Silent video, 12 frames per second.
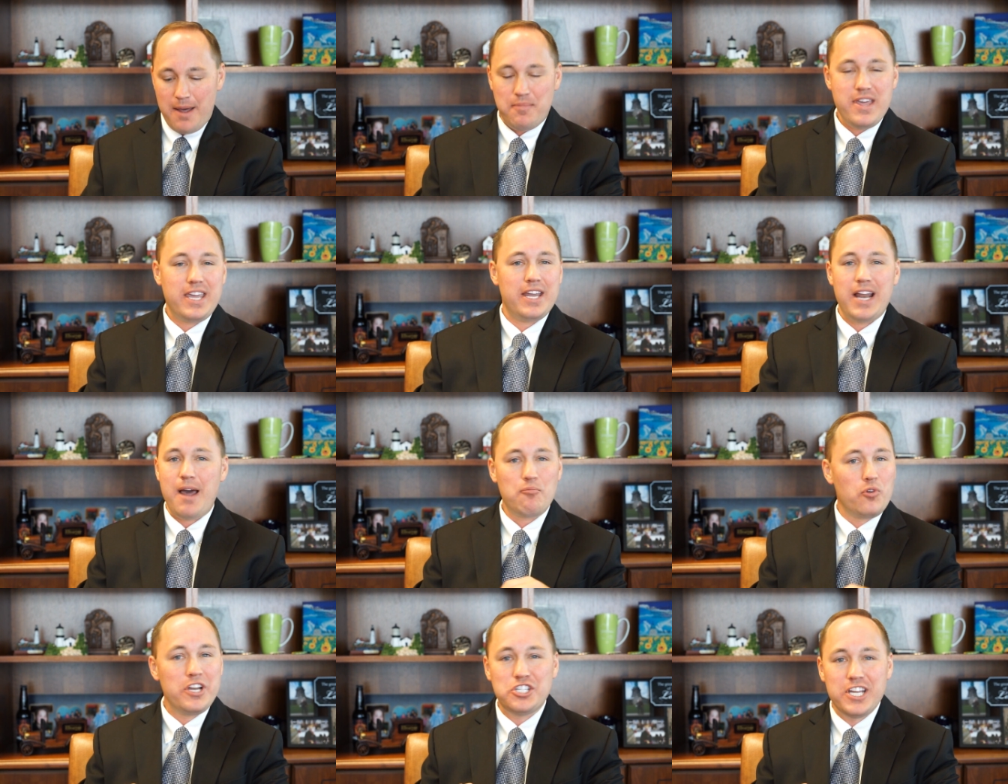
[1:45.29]
I'm thinking
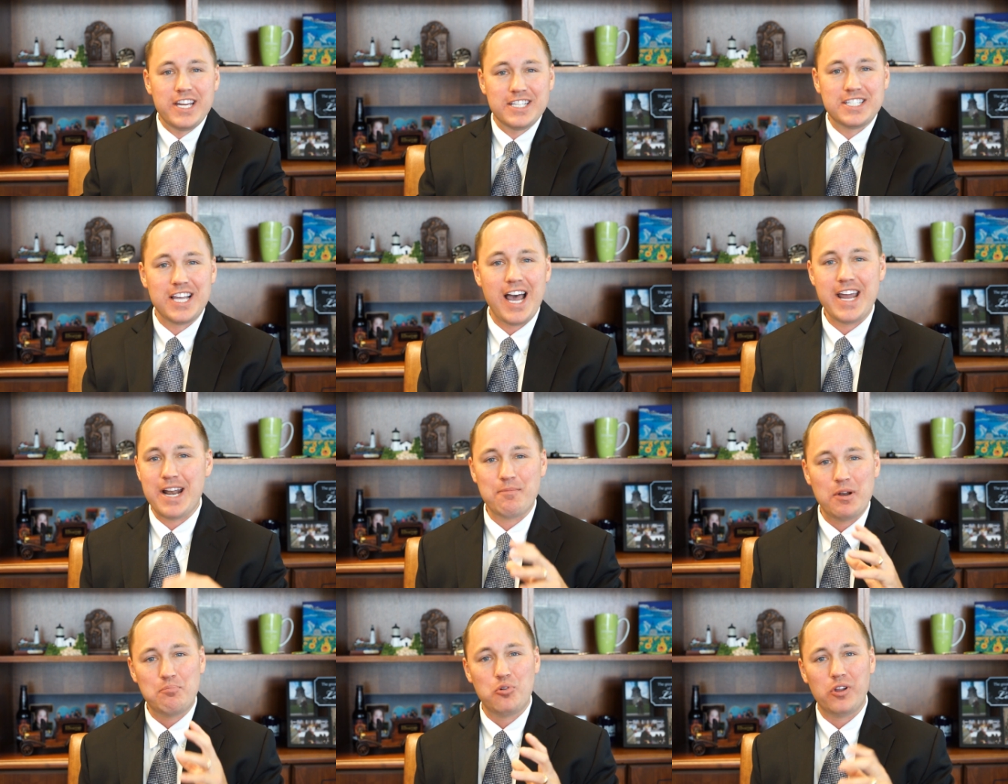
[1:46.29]
I'm reaching inside and I'm
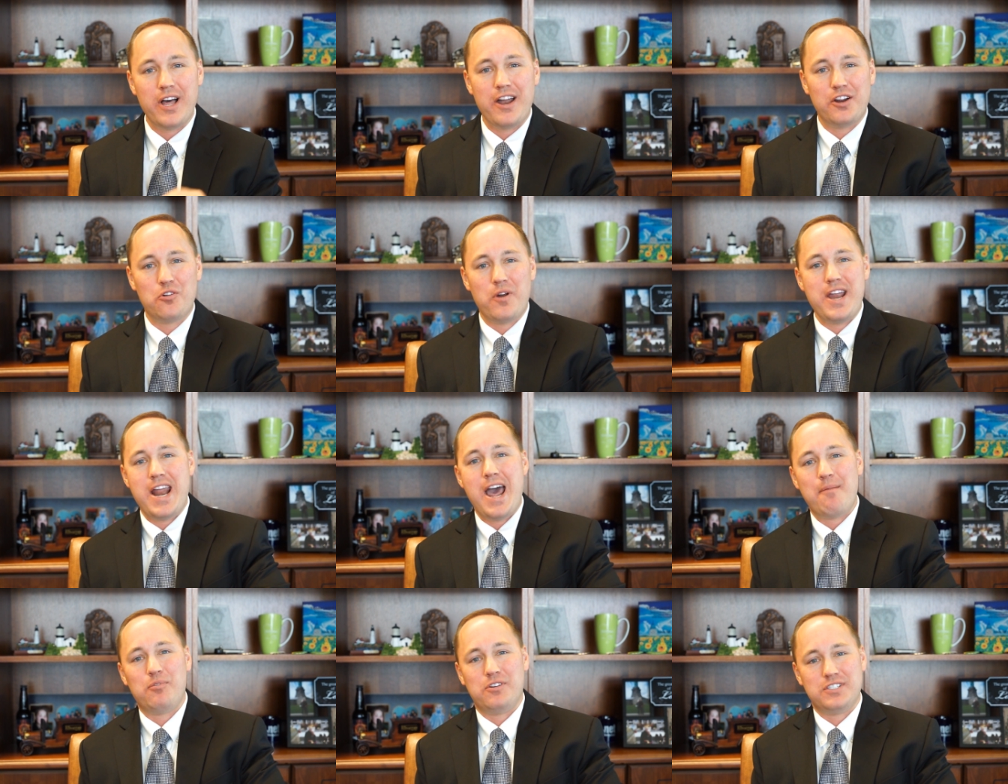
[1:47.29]
going to pull out a great
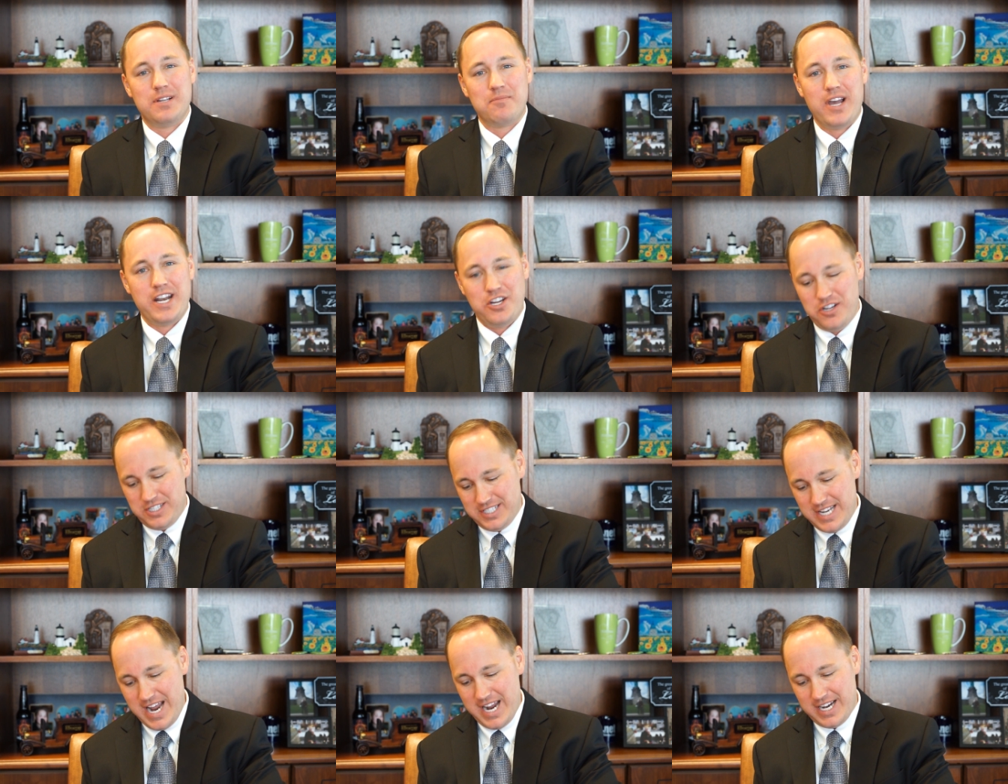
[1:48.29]
apple or some kind of good
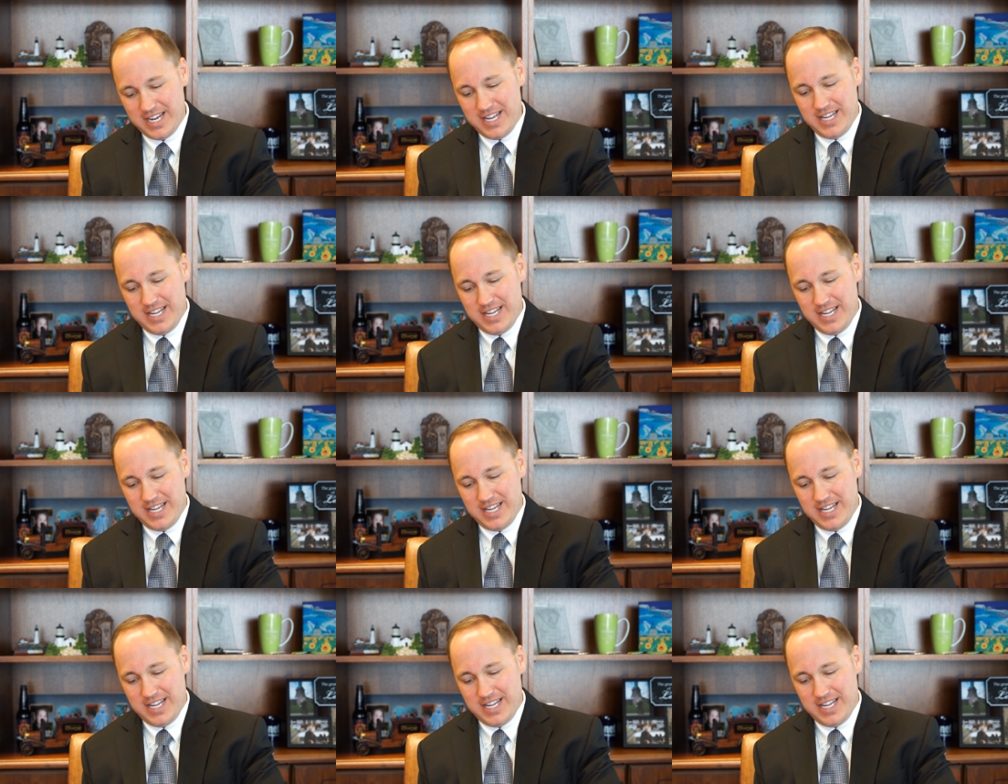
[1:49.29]
snack.